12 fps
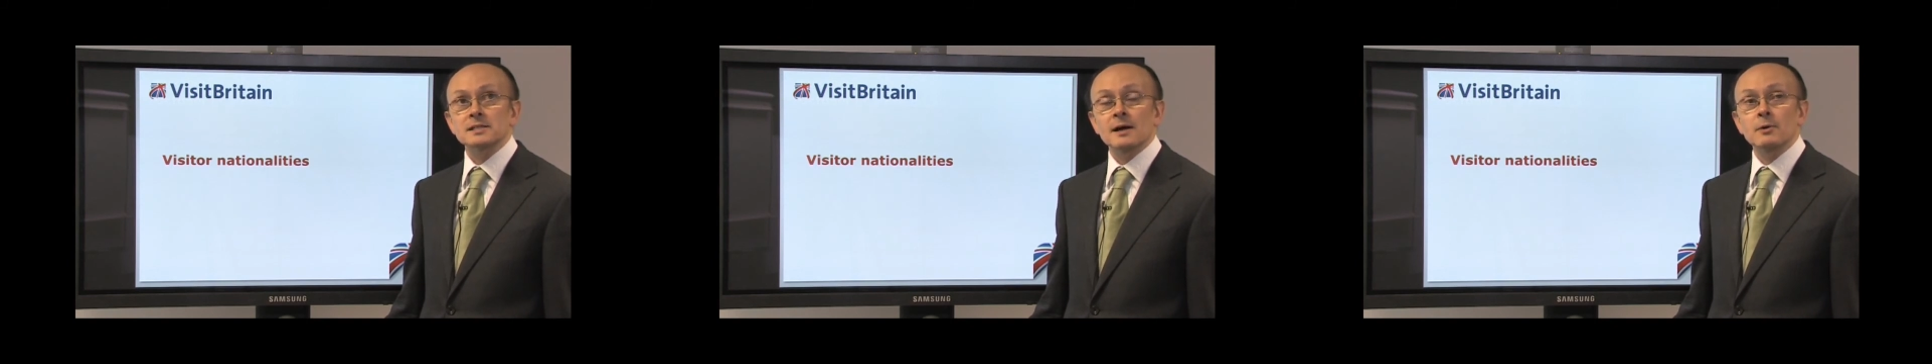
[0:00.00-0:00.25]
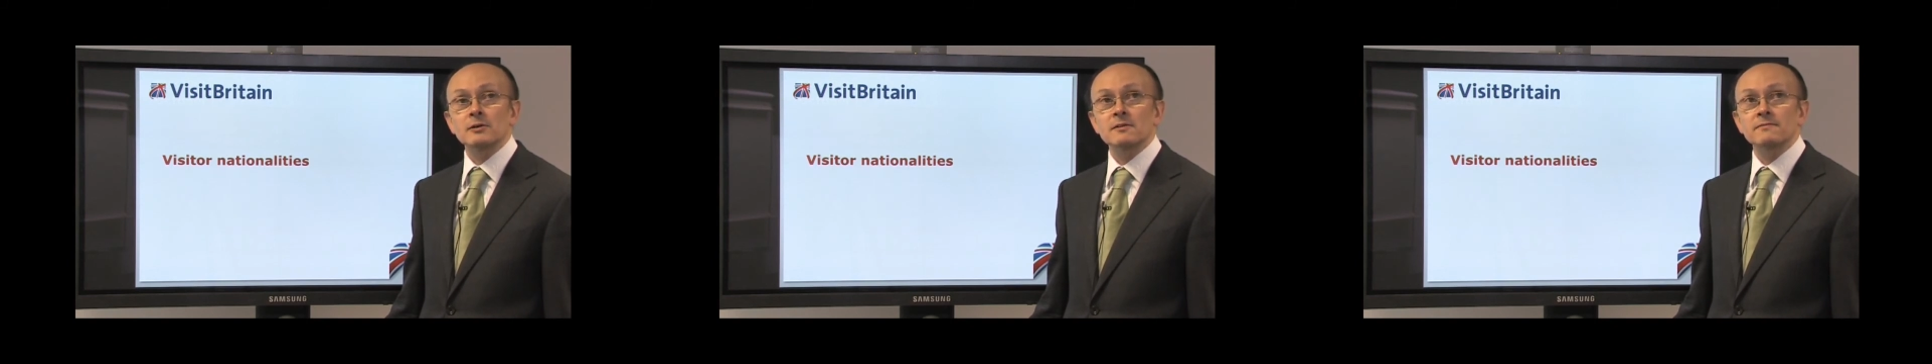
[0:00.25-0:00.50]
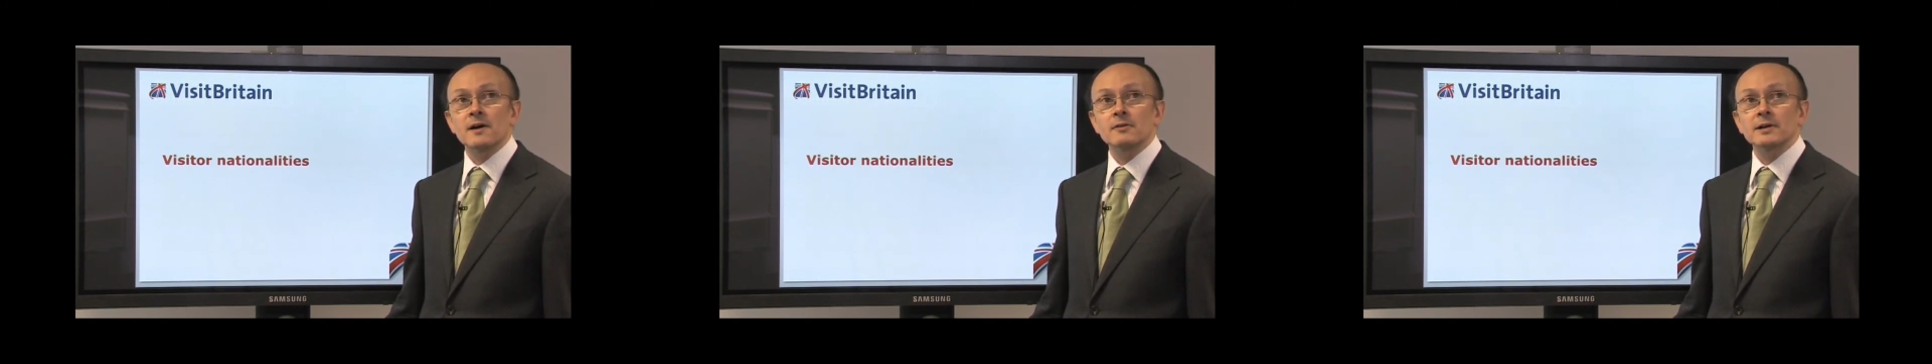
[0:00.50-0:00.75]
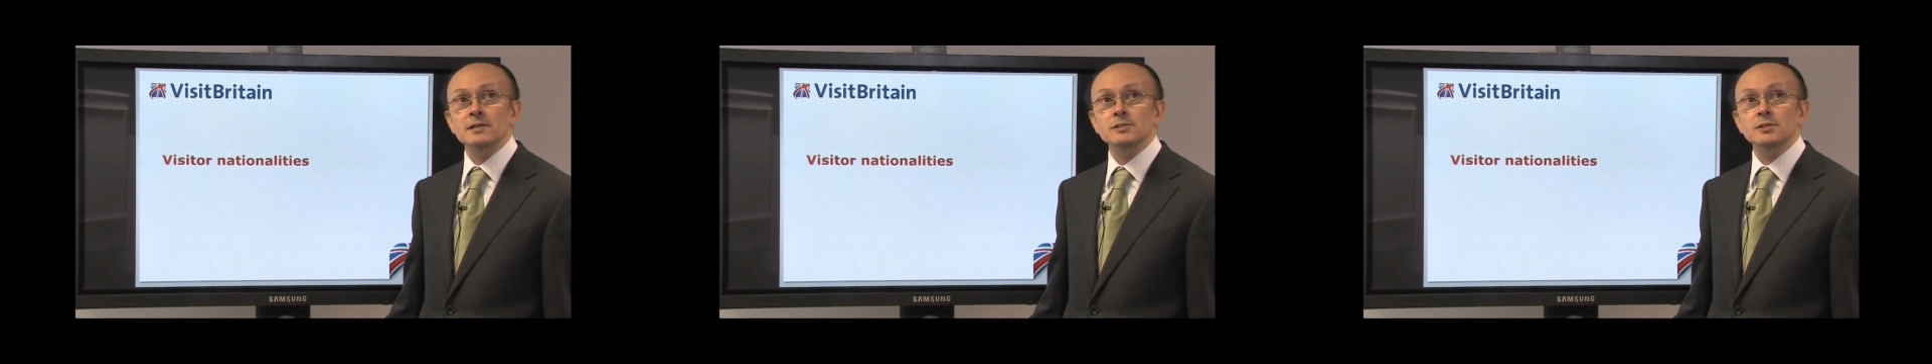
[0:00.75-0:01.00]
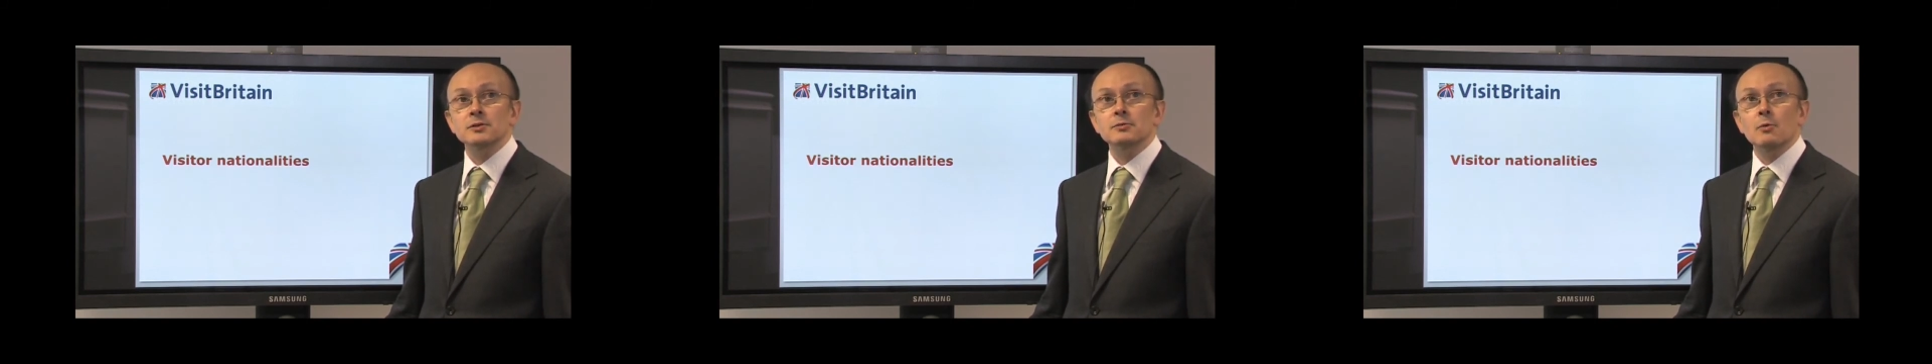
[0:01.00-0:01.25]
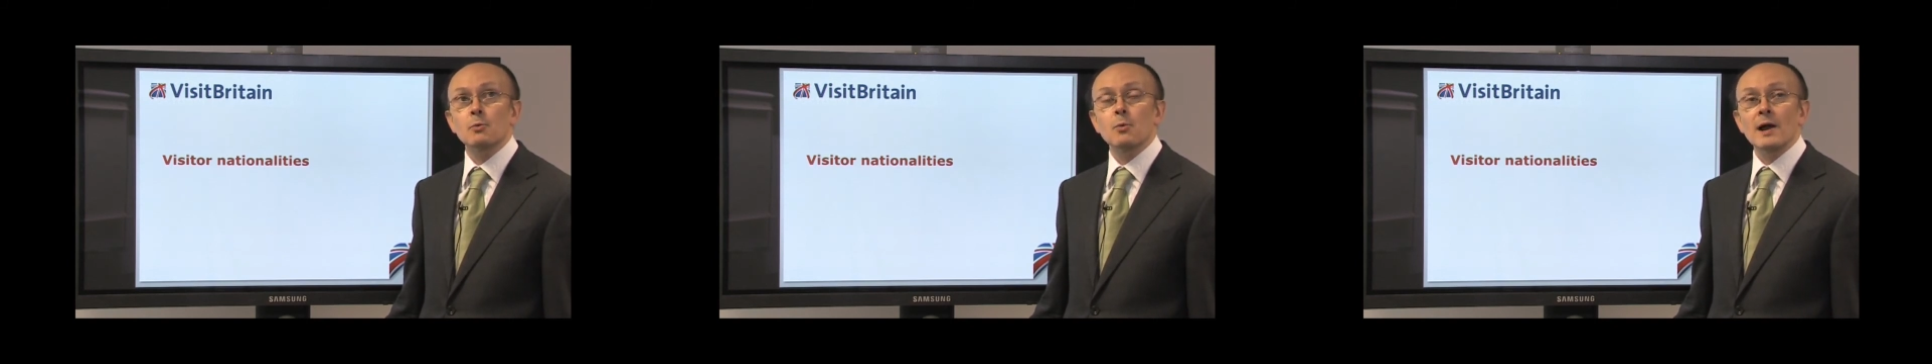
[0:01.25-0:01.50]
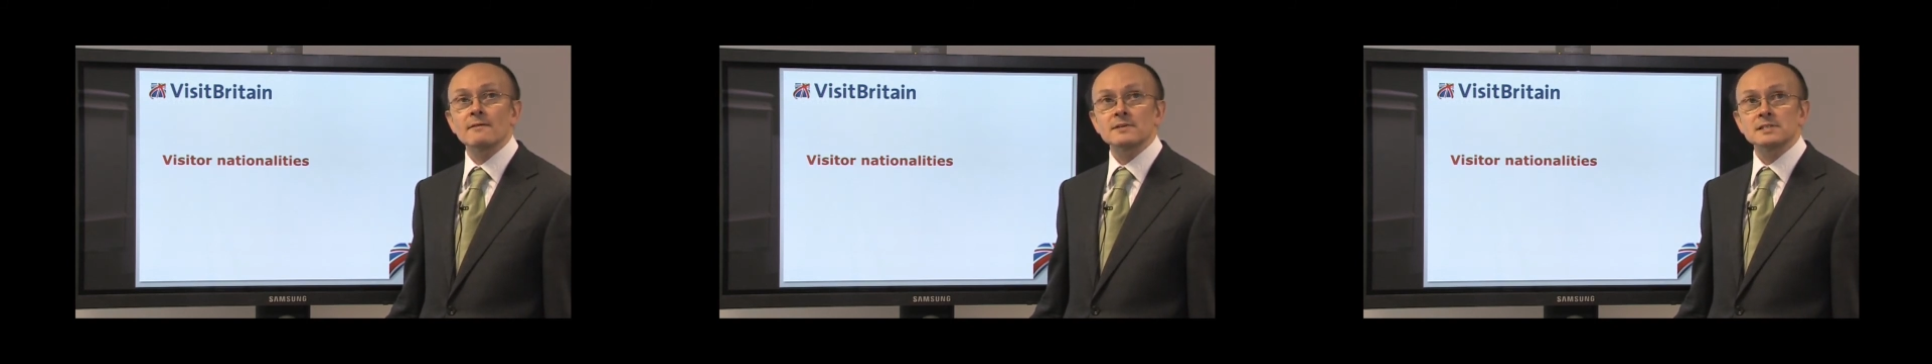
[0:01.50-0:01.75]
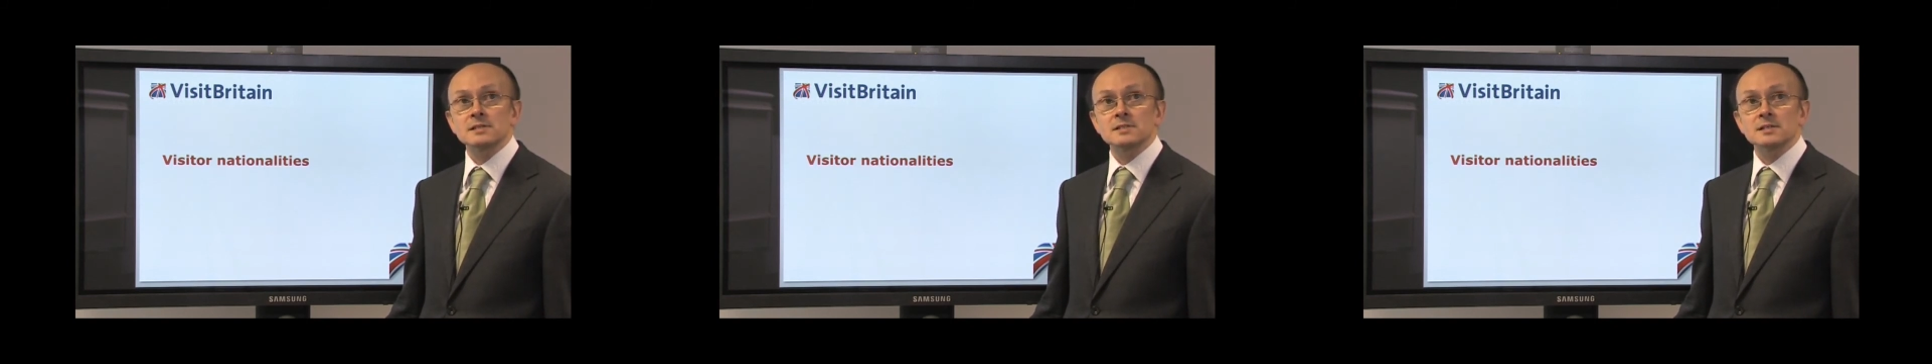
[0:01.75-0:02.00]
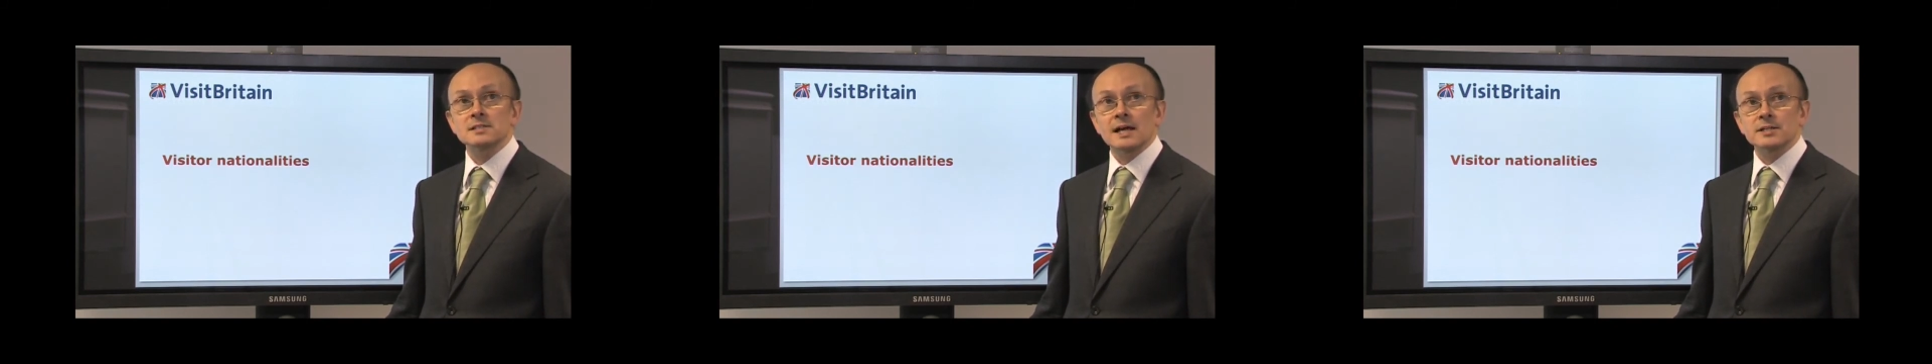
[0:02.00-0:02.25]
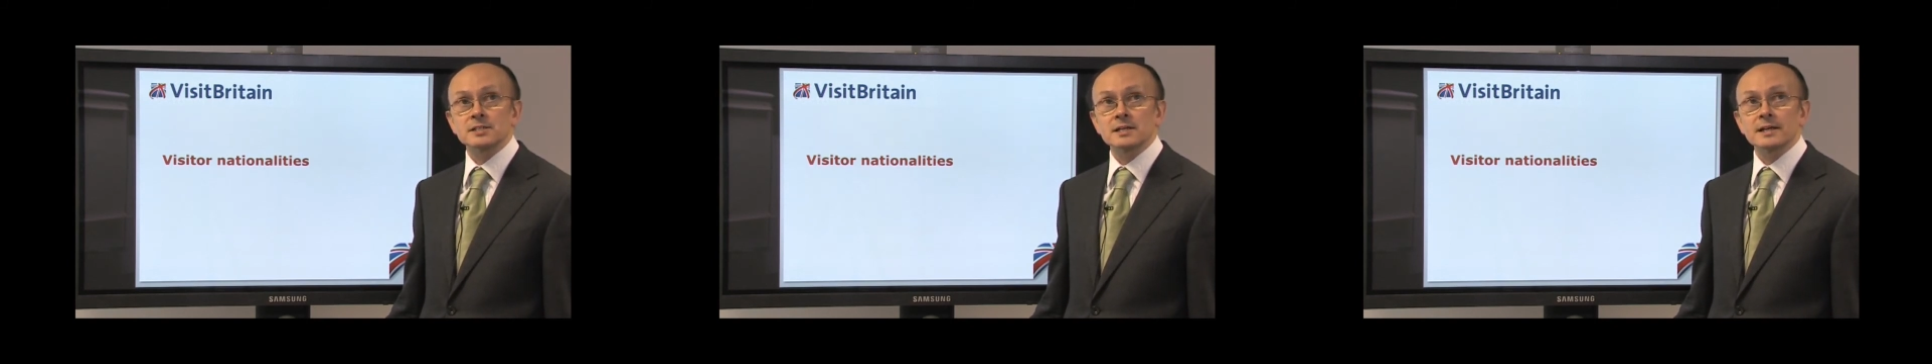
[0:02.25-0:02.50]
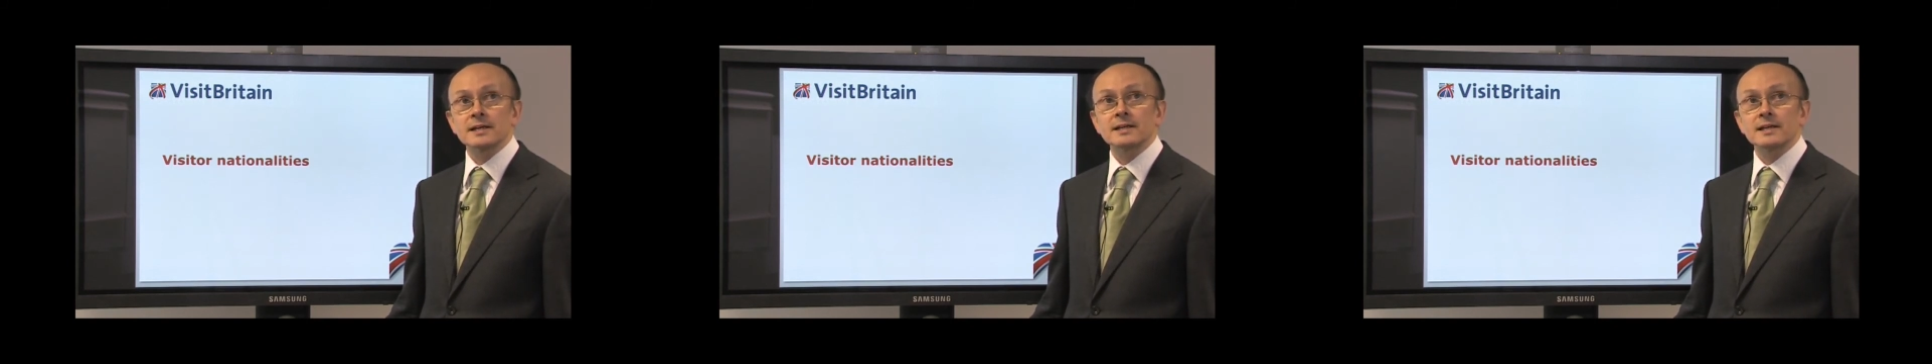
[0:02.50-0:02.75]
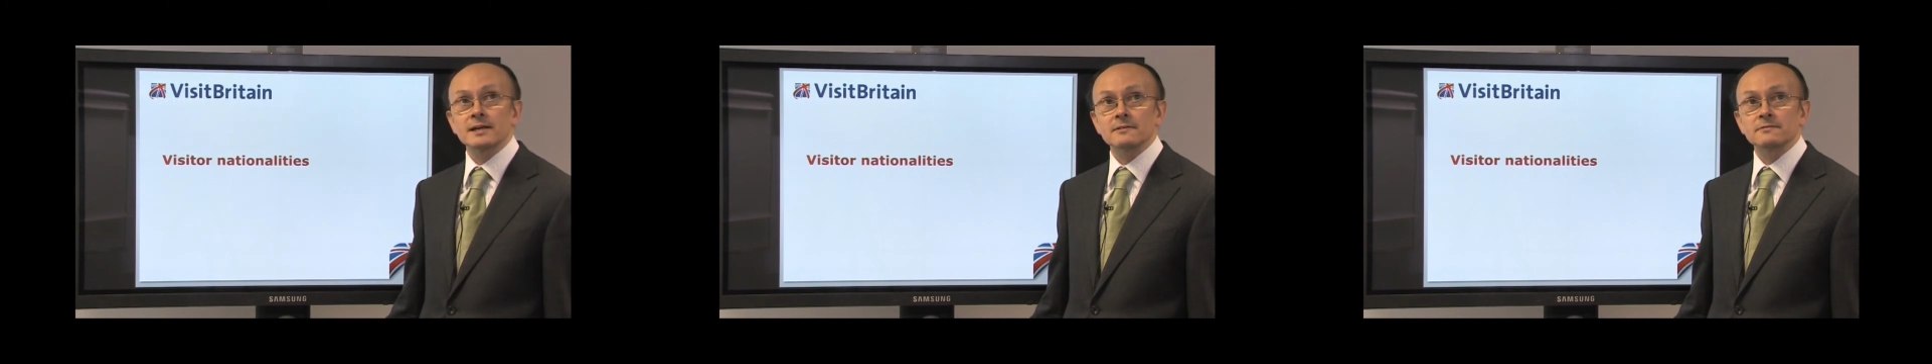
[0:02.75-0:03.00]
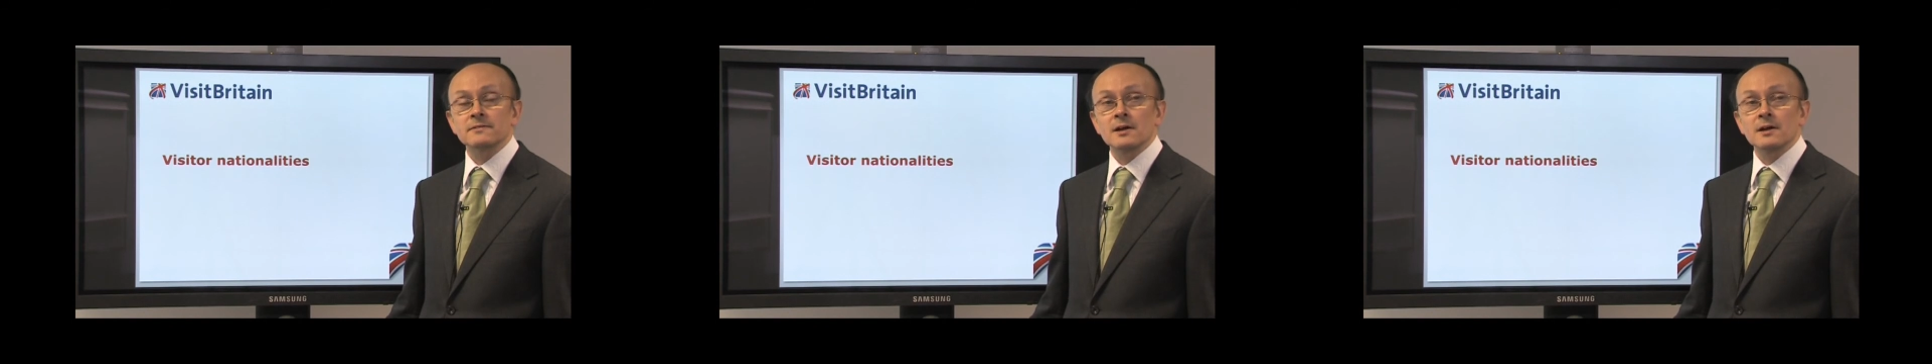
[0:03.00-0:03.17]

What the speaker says: and we're referring to where visitors actually live.